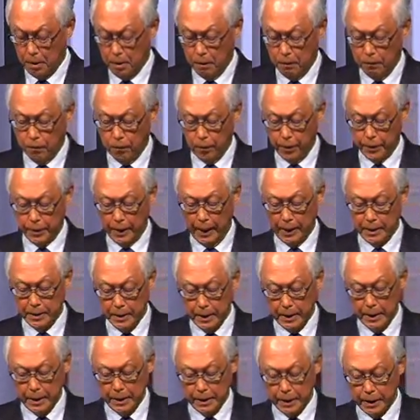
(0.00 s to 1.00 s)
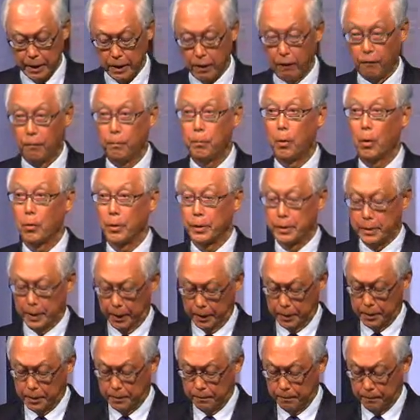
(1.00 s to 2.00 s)
for the uncertainty of
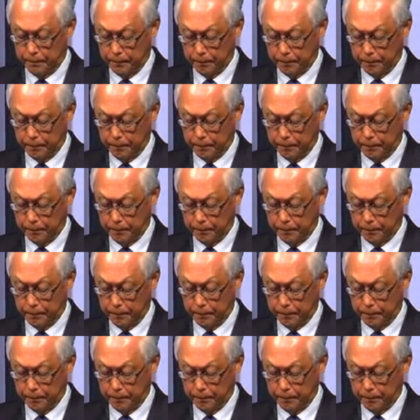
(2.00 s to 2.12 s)
politics.